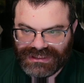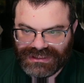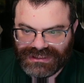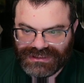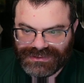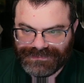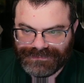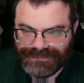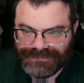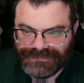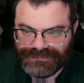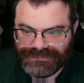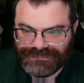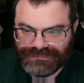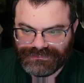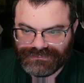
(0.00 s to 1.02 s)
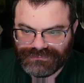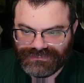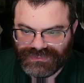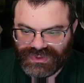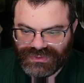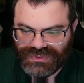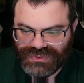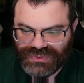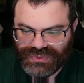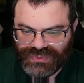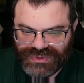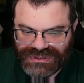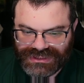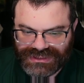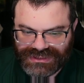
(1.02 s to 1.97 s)
um,
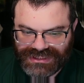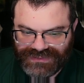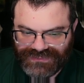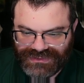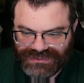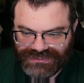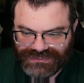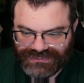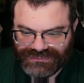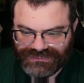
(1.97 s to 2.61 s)
two, six, seven.